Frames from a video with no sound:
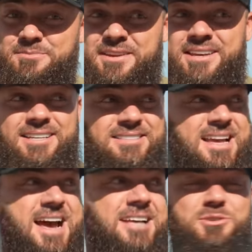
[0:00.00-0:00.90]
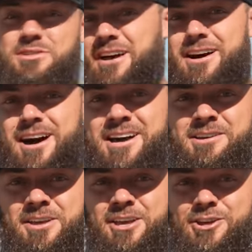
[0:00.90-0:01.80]
because, as you saw,
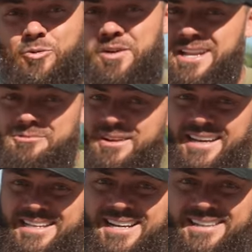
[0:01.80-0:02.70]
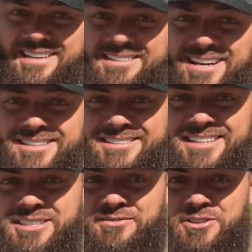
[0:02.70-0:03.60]
we didn't really get anything
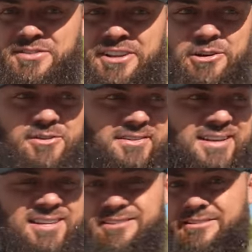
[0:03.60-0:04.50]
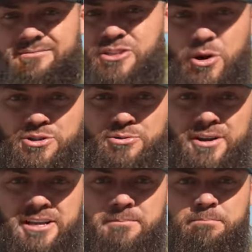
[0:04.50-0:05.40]
done in this first video other than getting the dozer
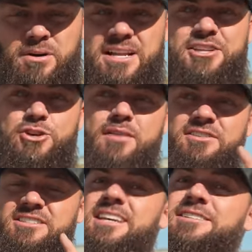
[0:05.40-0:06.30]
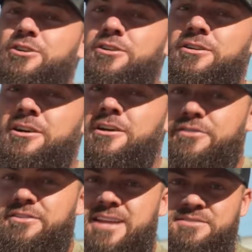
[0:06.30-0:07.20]
running. But I do have a teaser
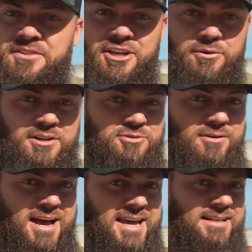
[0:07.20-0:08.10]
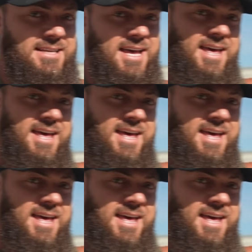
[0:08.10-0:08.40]
for the next video, and it's right.